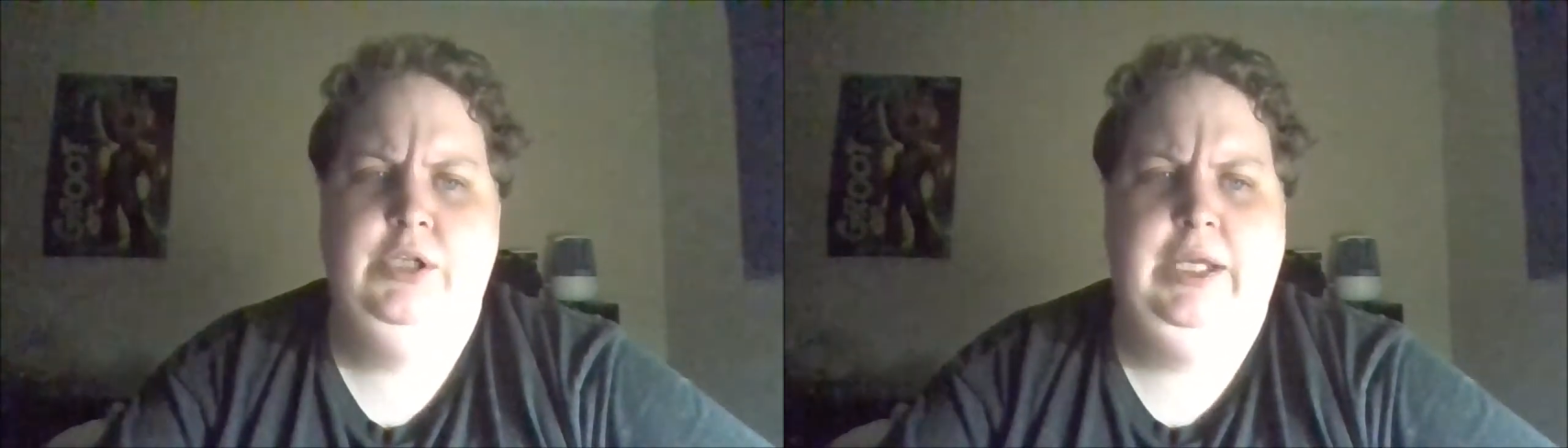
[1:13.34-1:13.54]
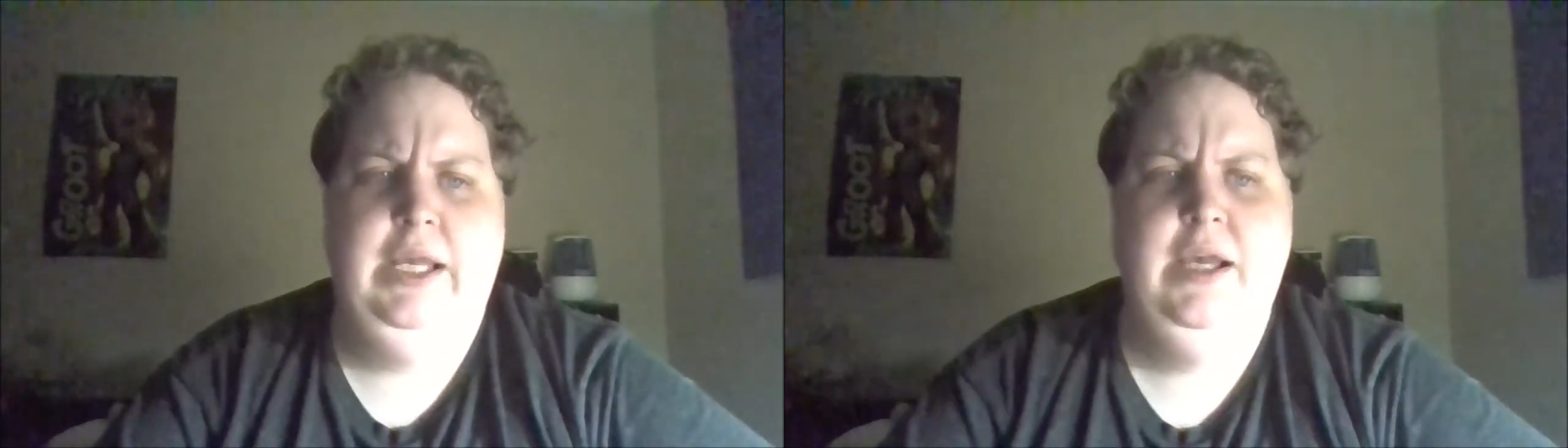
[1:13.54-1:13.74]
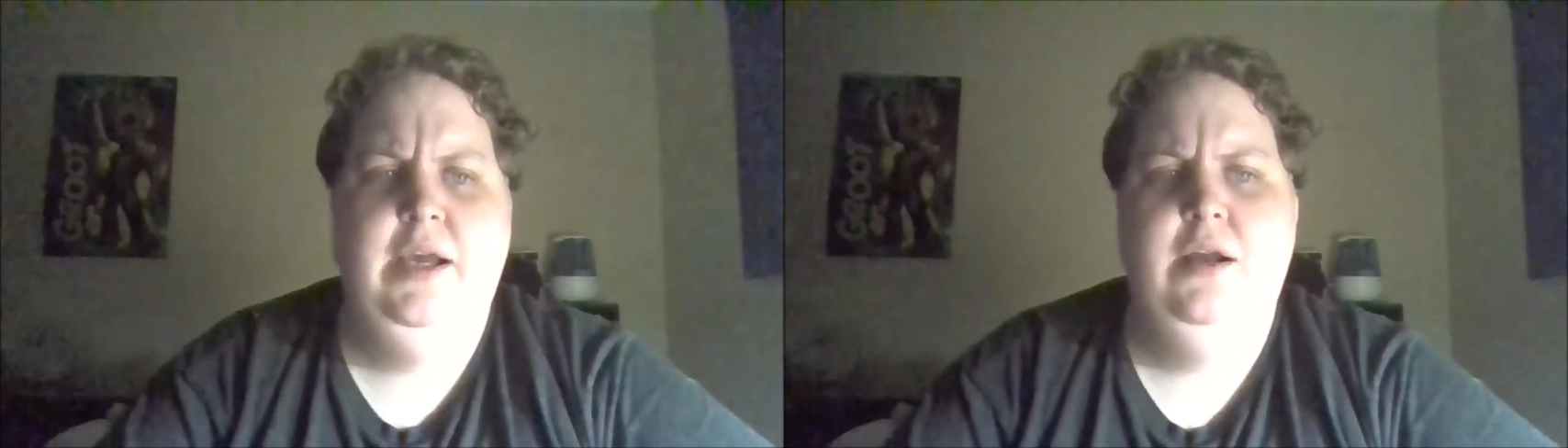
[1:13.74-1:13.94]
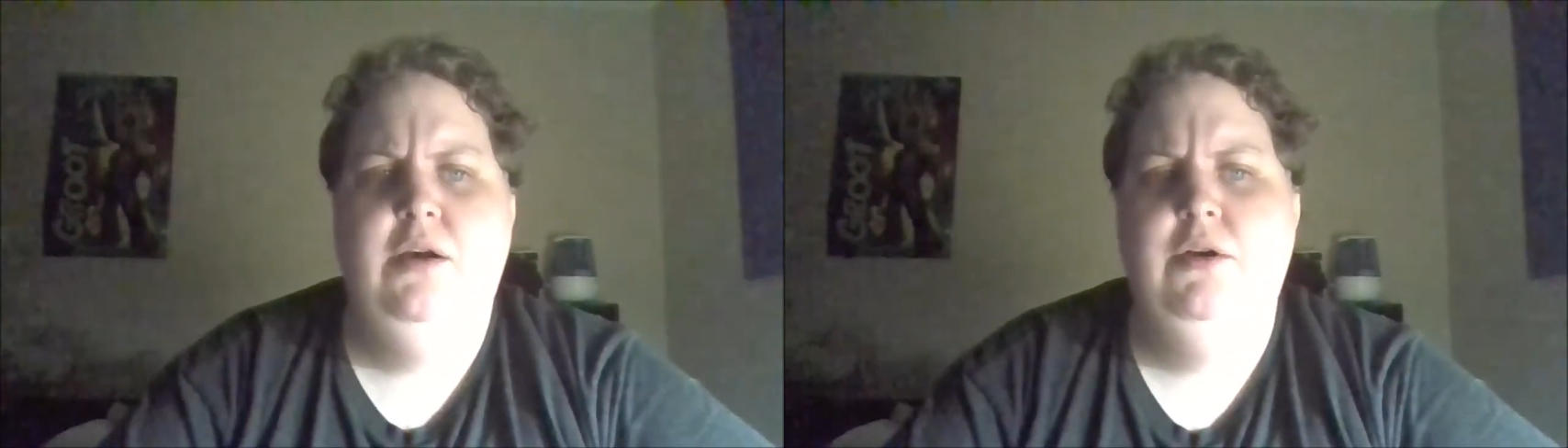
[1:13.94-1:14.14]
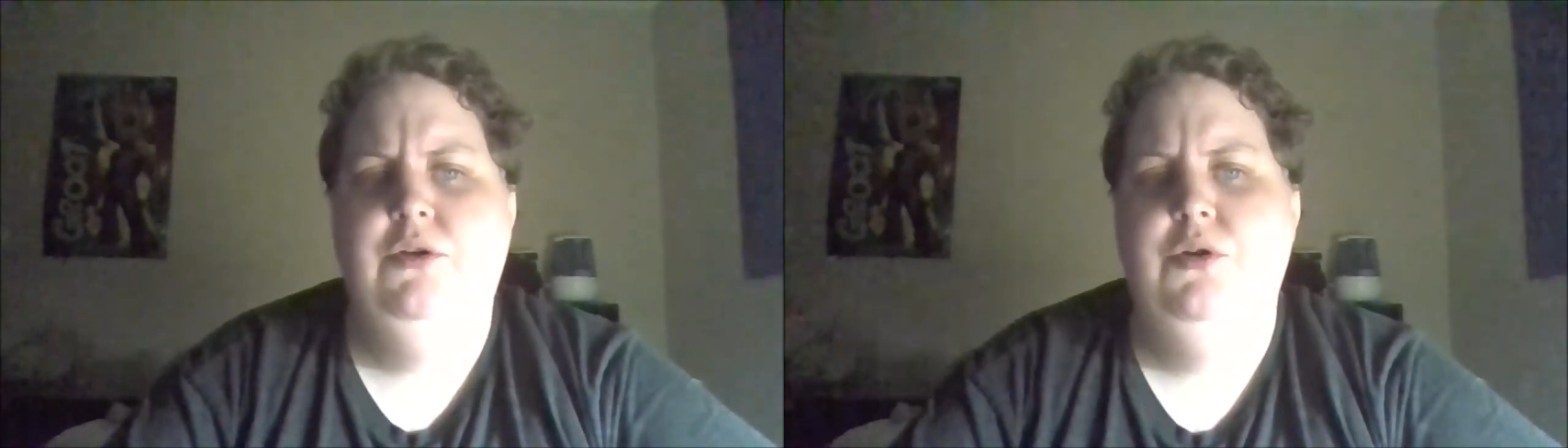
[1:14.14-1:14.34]
Get
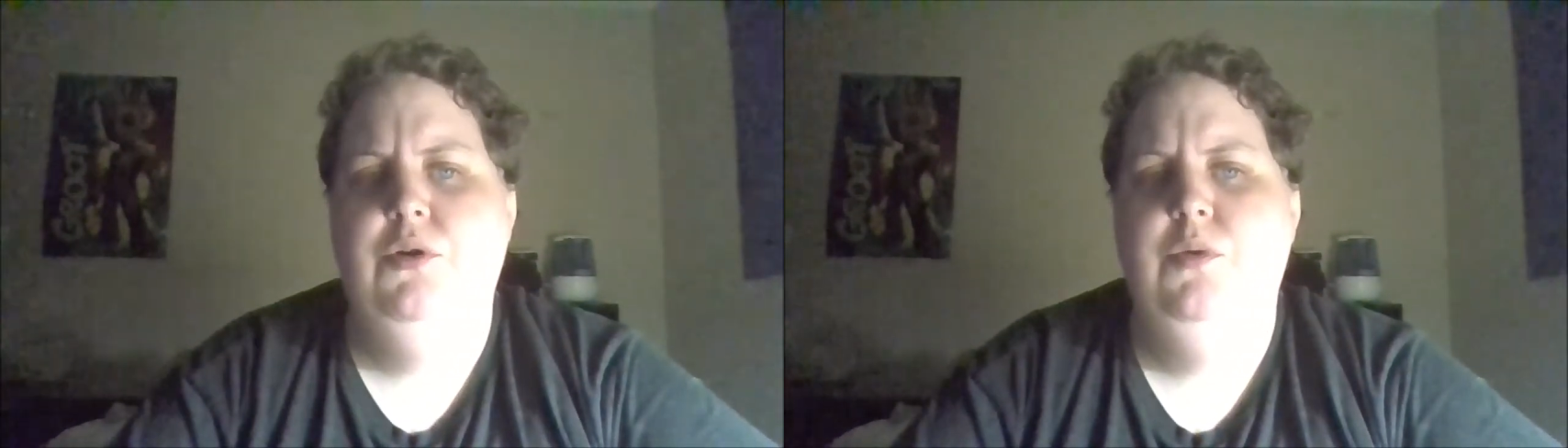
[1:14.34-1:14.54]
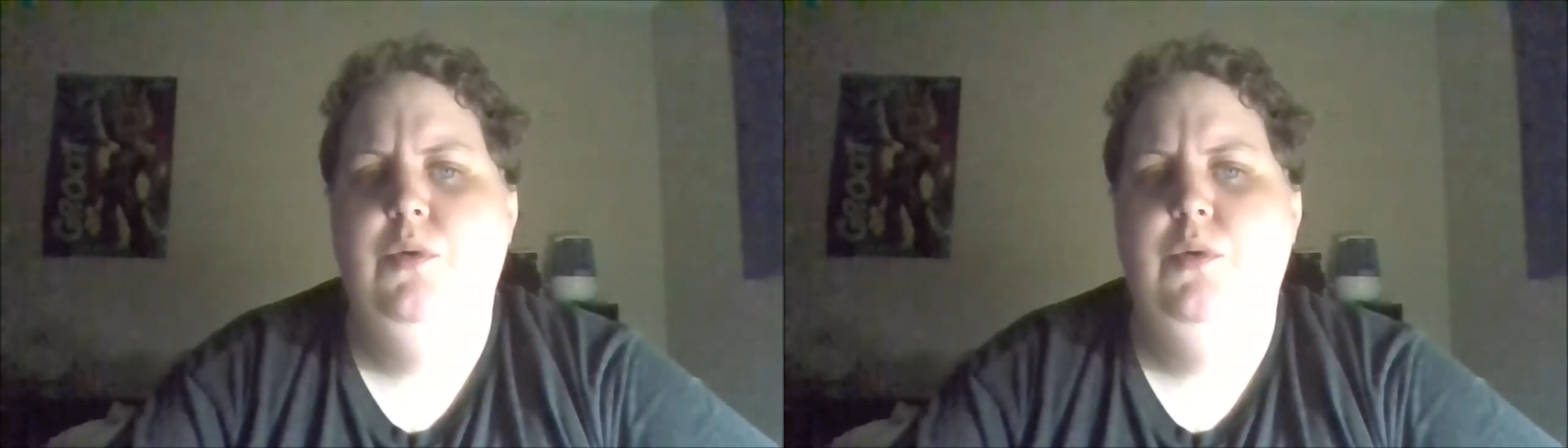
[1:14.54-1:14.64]
on your